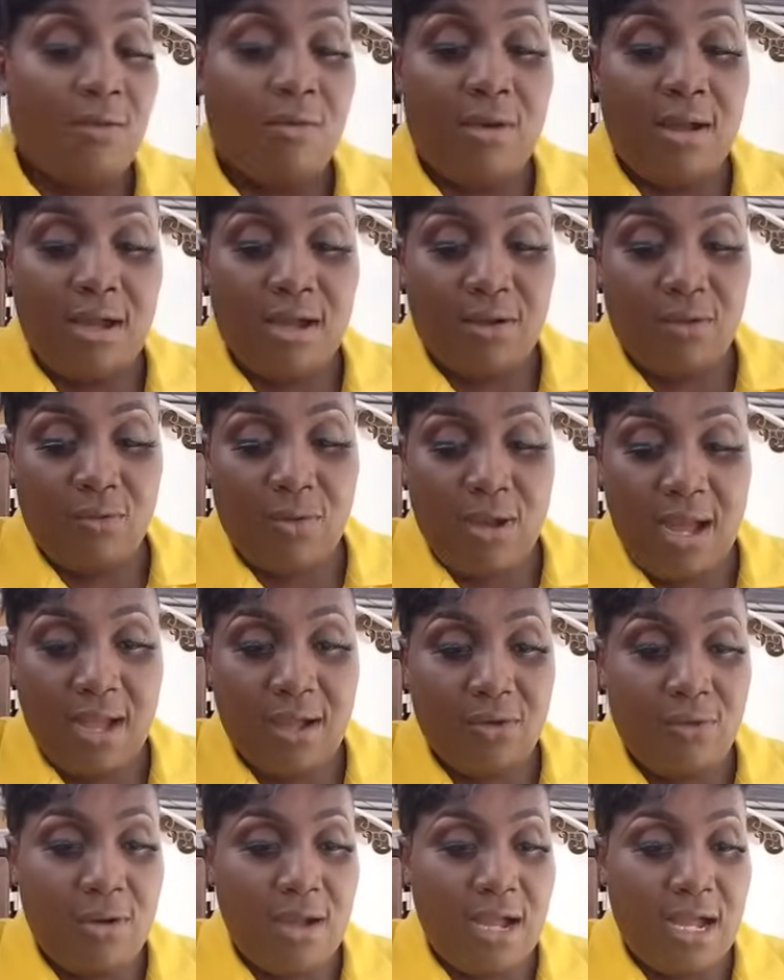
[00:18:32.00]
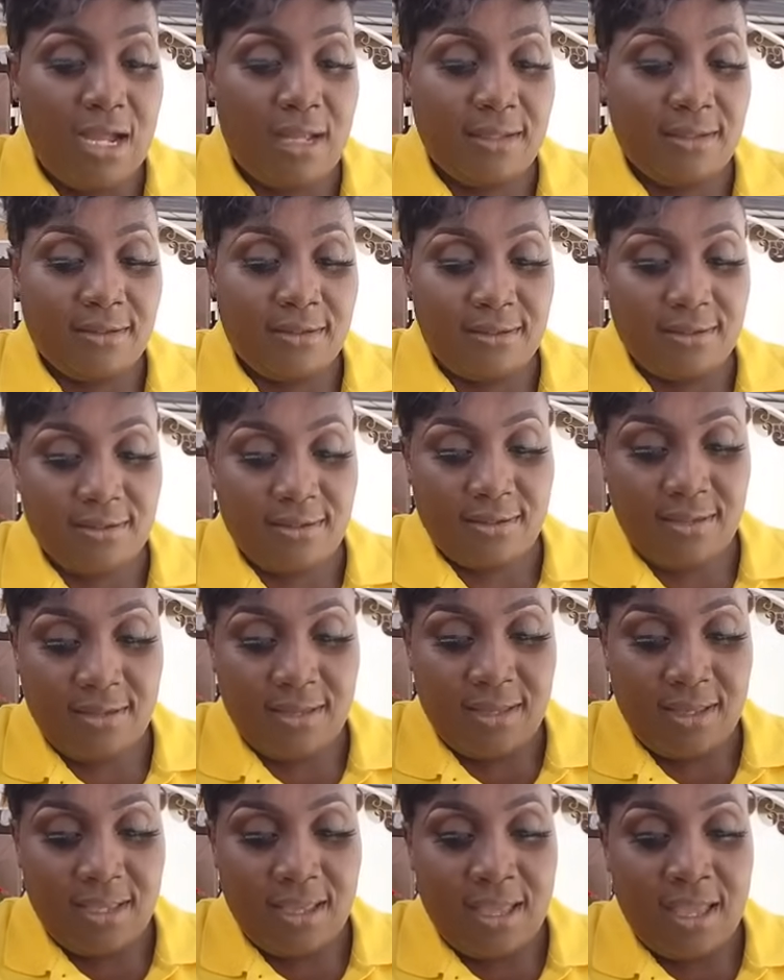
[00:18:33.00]
Wagwan.
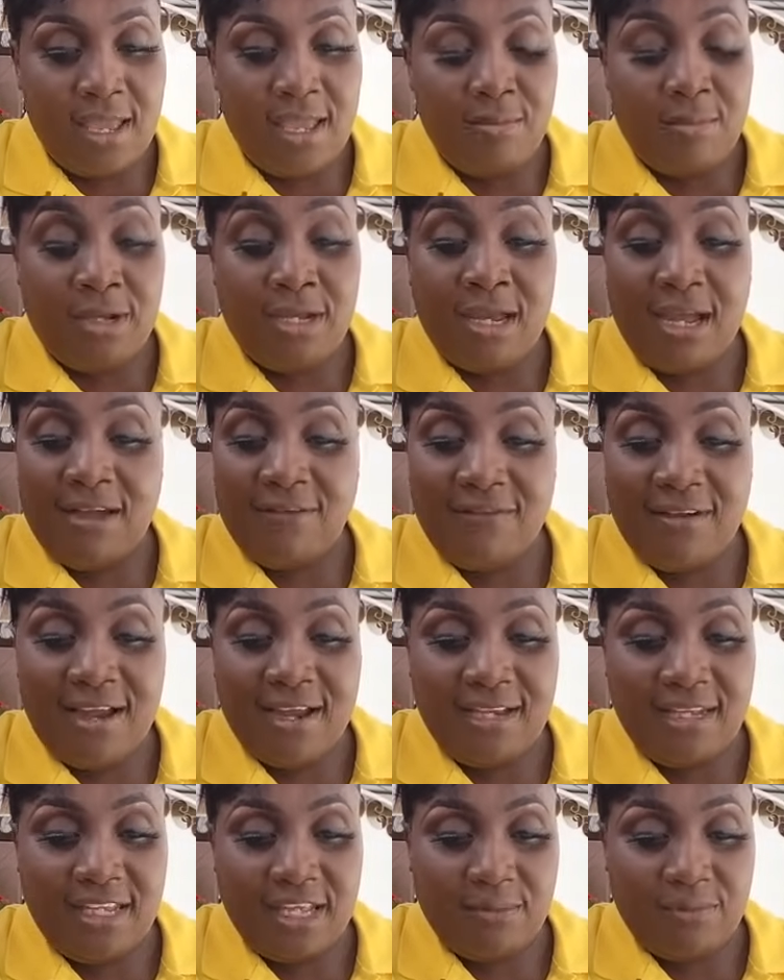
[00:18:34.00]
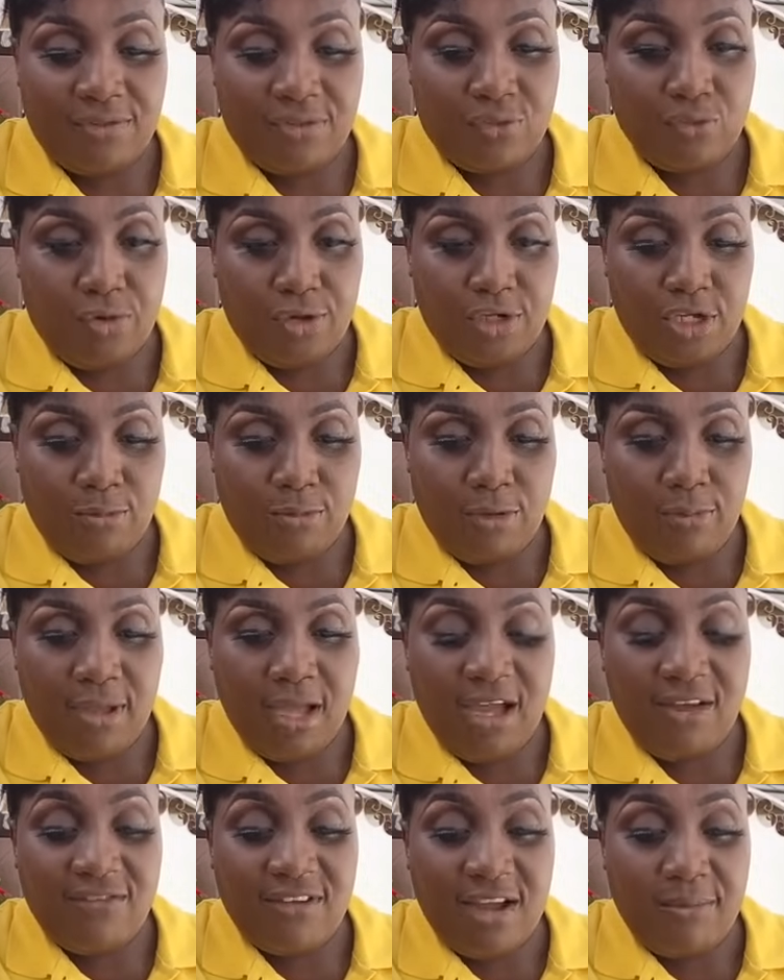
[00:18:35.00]
I don't have her name store now, but
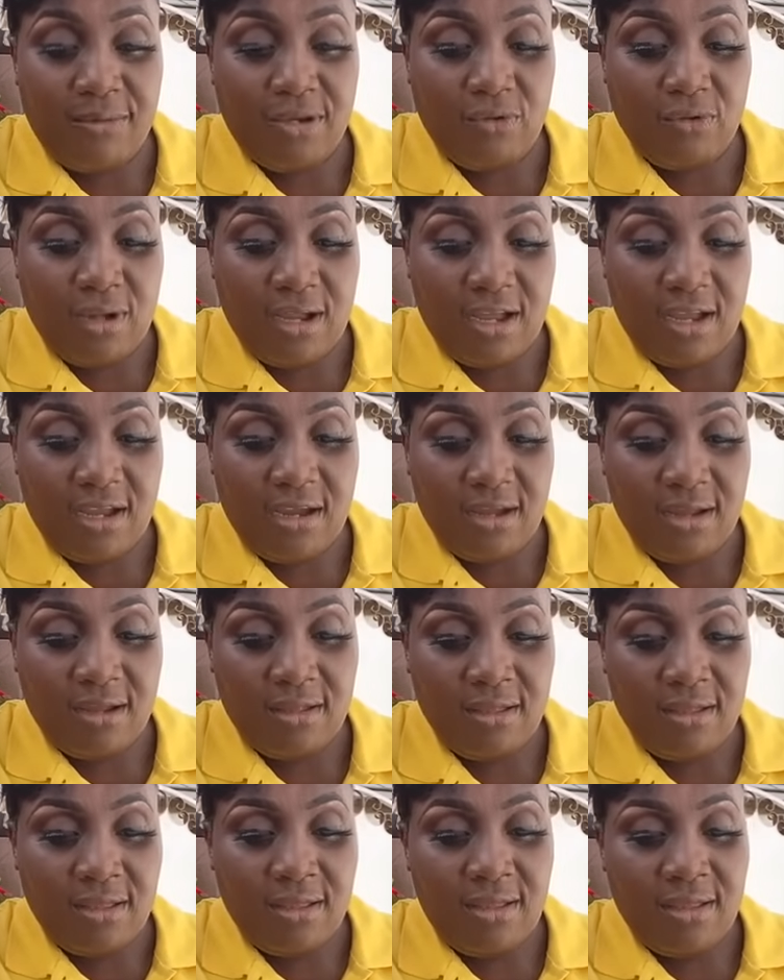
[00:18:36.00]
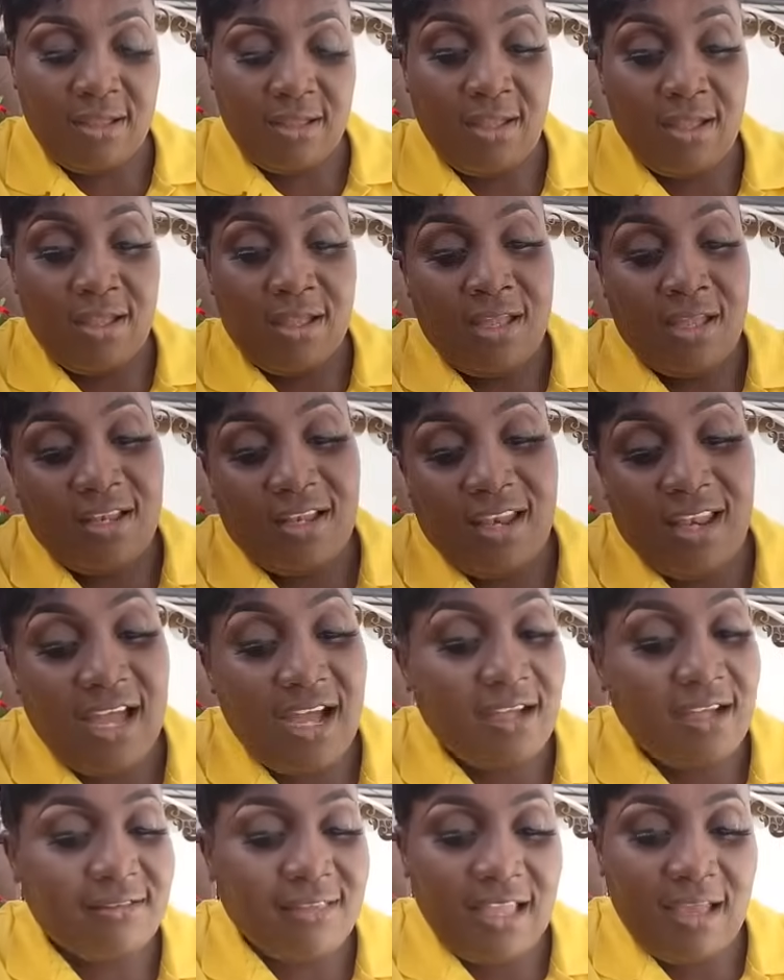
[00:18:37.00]
I know her.
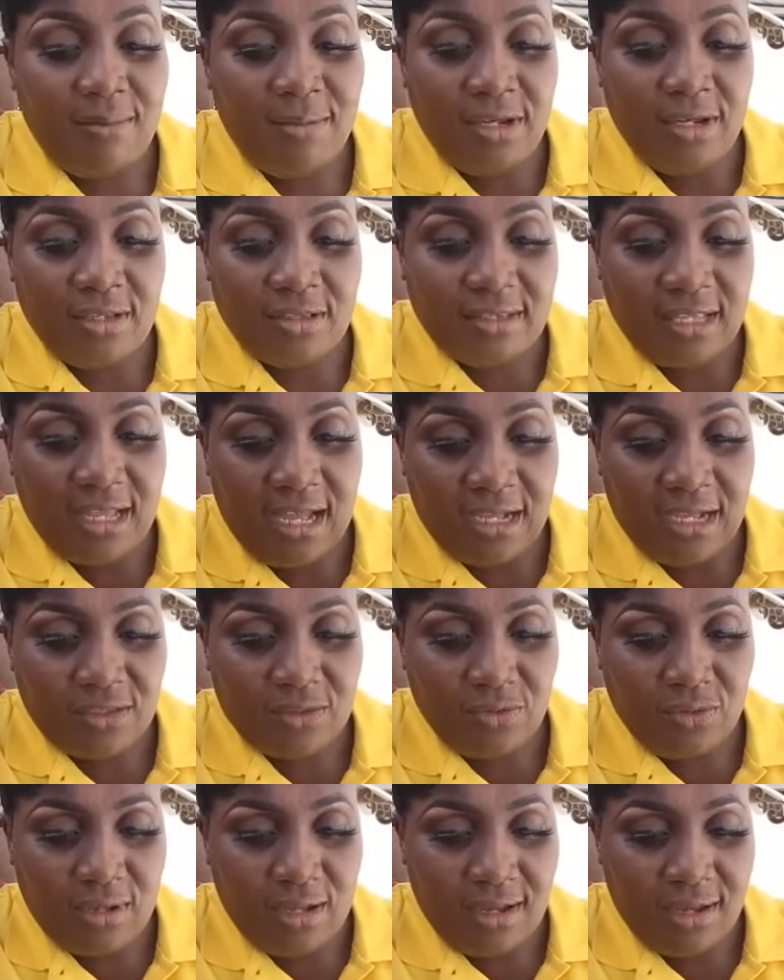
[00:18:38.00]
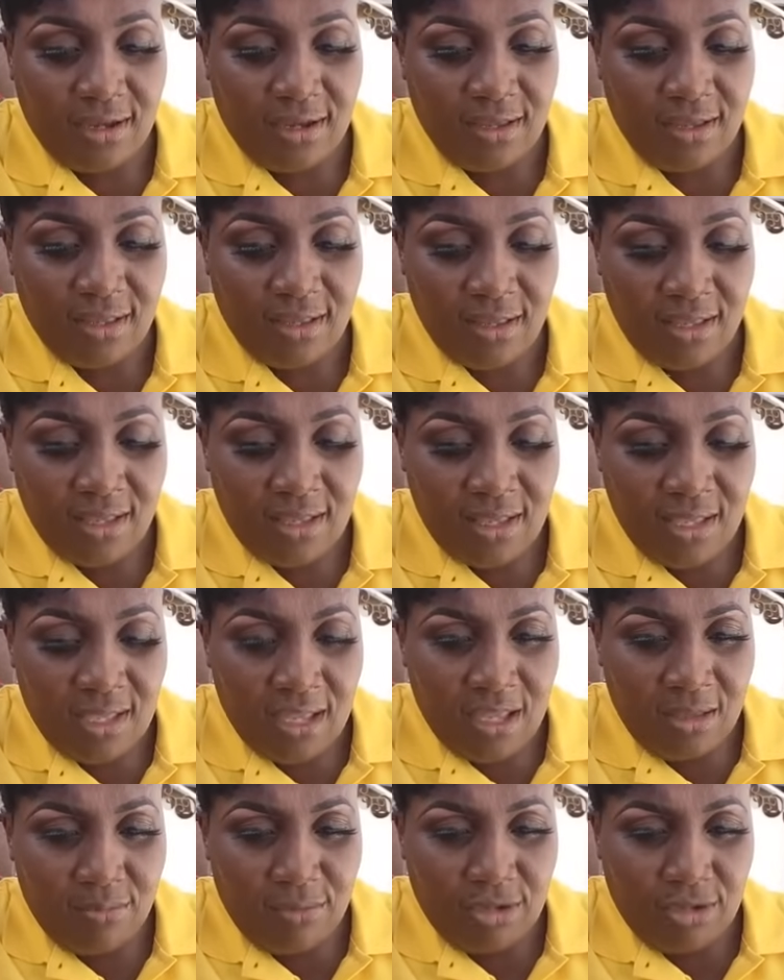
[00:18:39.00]
Long time I don't talk to her.
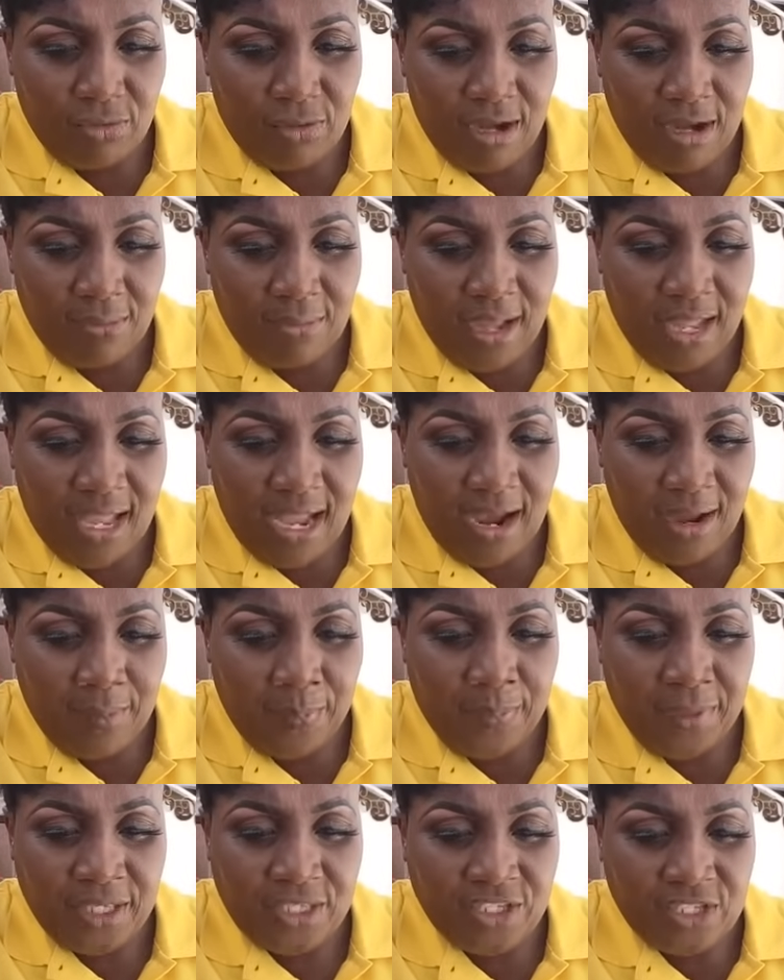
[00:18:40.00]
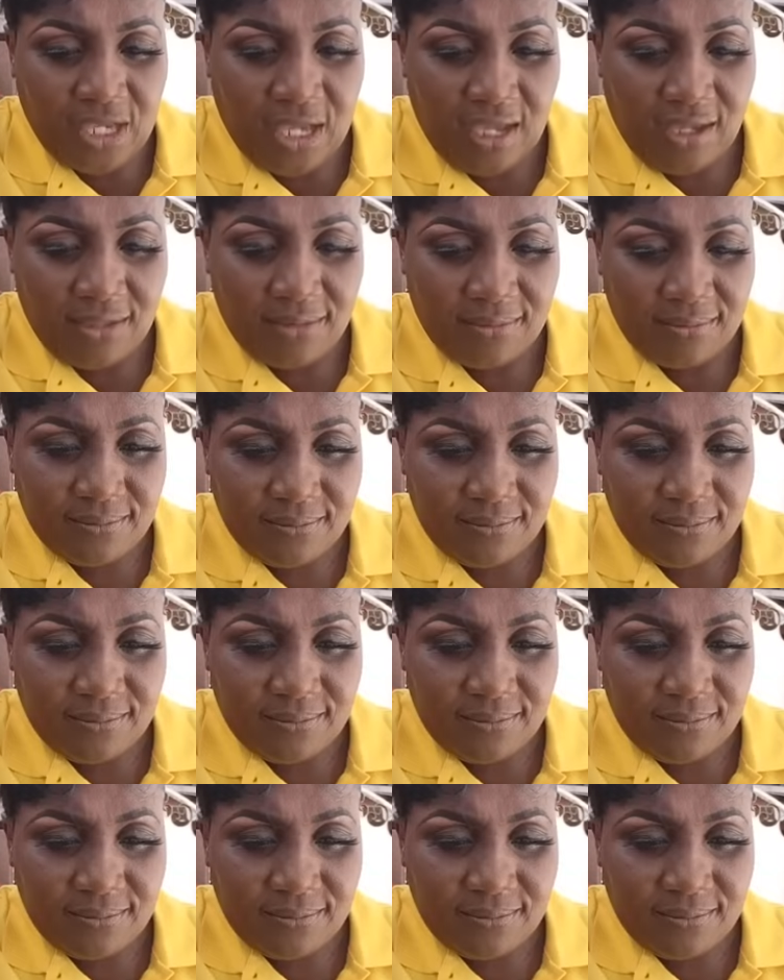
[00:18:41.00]
I know her by her picture.